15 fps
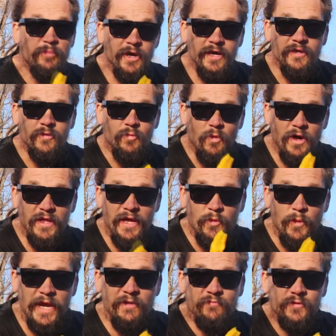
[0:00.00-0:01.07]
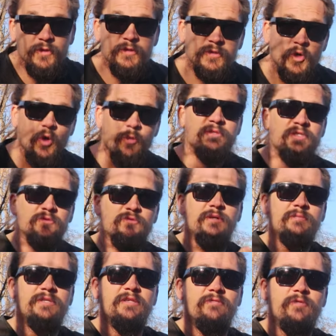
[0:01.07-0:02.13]
But while I wait for those hopes and
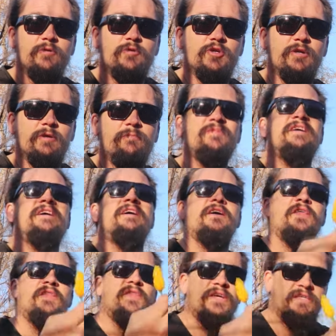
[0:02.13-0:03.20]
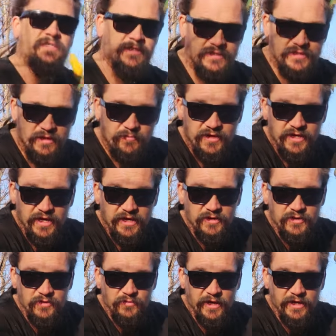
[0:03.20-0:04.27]
dreams of the future, this is something I can
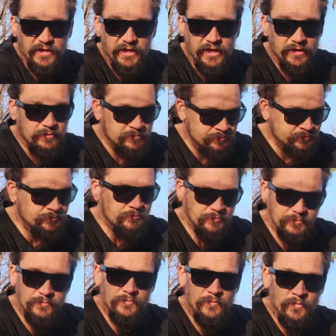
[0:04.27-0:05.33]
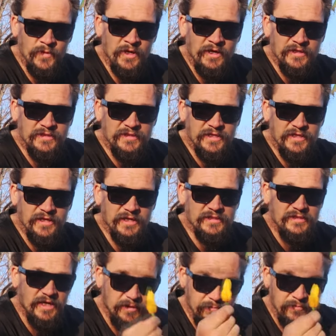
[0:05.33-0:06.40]
do right now. I'll see you next
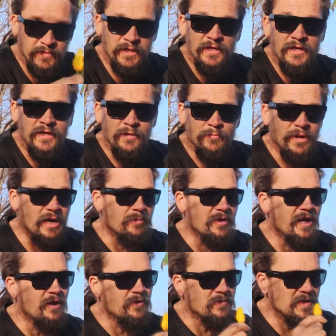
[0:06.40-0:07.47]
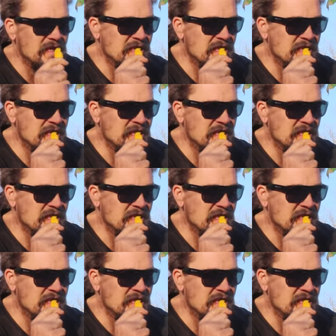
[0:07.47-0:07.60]
time. Papa out.